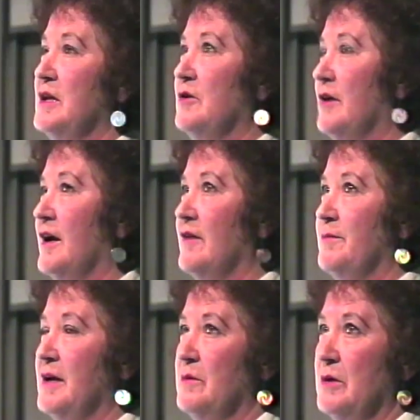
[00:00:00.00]
when he got out
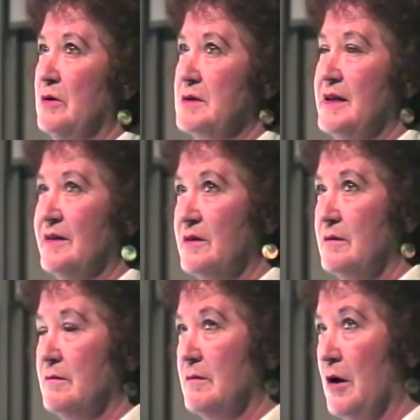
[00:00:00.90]
of bed and we looked out,
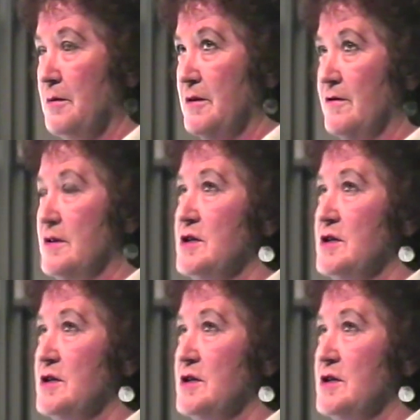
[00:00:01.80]
opened the